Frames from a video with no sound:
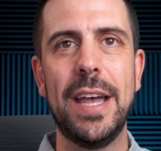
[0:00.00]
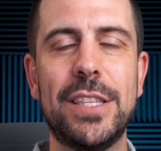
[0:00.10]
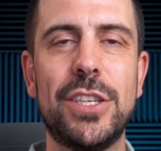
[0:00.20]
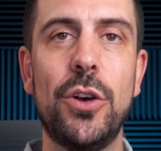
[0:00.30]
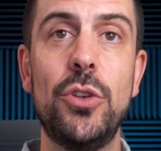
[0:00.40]

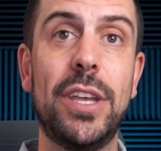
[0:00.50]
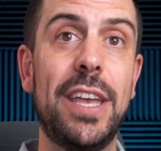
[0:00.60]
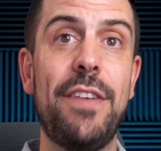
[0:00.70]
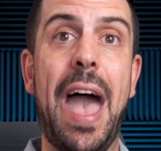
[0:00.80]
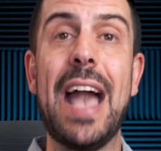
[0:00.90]
And so you can
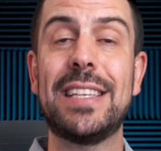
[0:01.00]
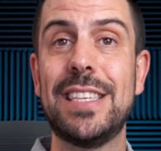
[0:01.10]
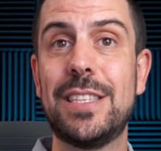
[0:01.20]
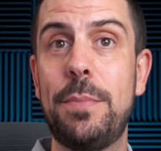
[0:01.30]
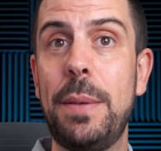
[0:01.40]
give
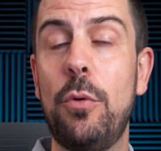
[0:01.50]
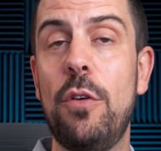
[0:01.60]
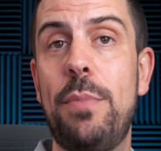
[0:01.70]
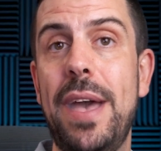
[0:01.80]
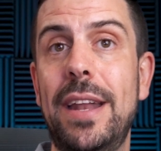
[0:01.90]
access to people who
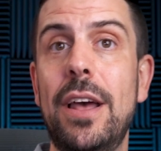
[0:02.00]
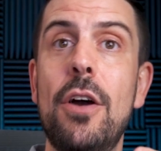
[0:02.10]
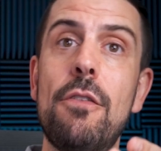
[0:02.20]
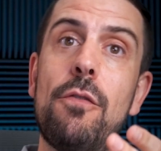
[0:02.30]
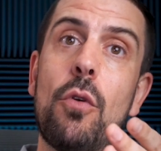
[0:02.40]
have paid
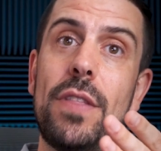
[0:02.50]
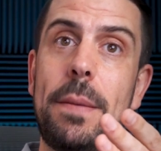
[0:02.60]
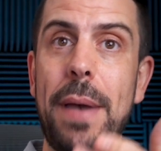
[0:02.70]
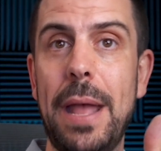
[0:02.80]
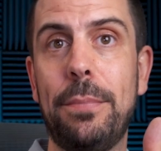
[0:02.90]
for the
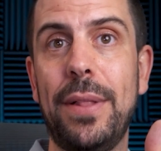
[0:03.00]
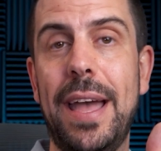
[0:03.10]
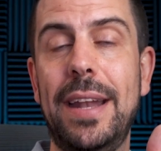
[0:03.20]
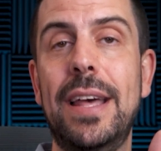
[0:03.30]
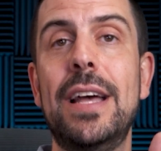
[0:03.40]
paid
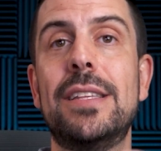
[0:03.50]
plan,